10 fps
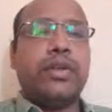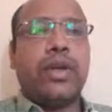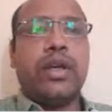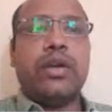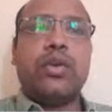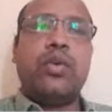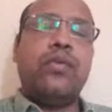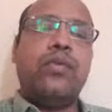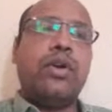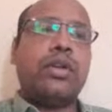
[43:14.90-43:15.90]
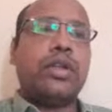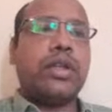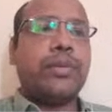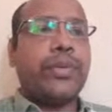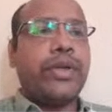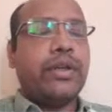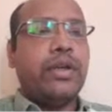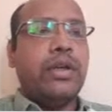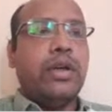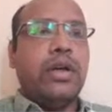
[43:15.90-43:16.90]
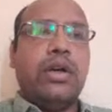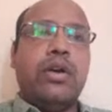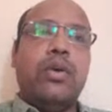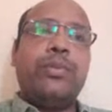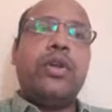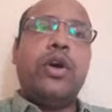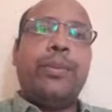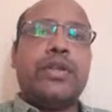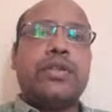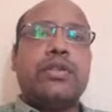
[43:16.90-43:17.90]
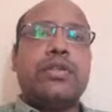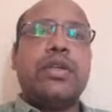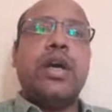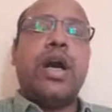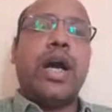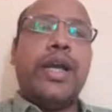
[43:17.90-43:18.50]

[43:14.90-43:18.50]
you can go for the repeat of the operations.